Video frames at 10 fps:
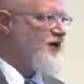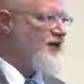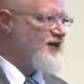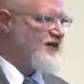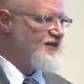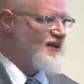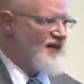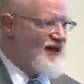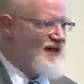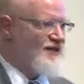law is,
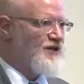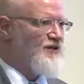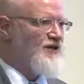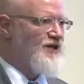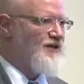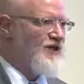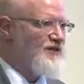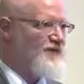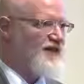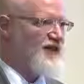uh, has to do with a
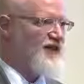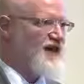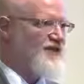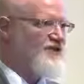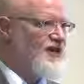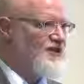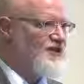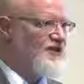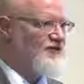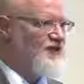U.S. military exercise
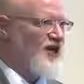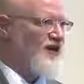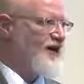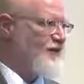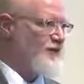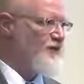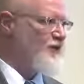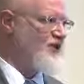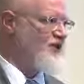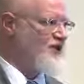called Jade Helm,
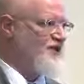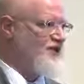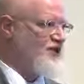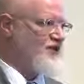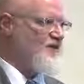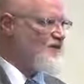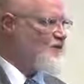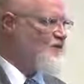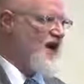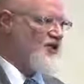which is just
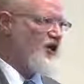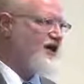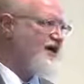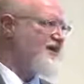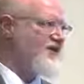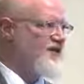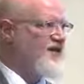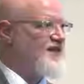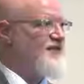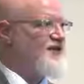a training
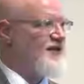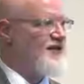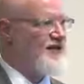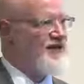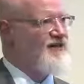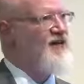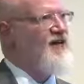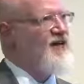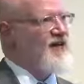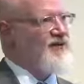exercise the military does.
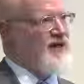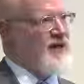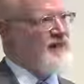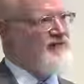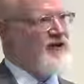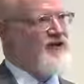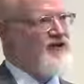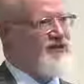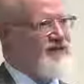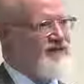It's become the
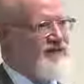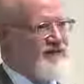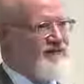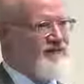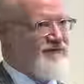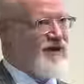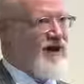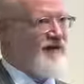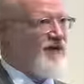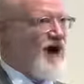focus of
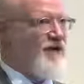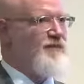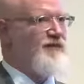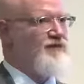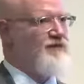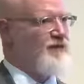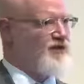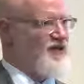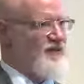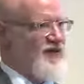an unbelievable
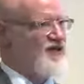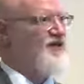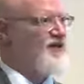conspiracy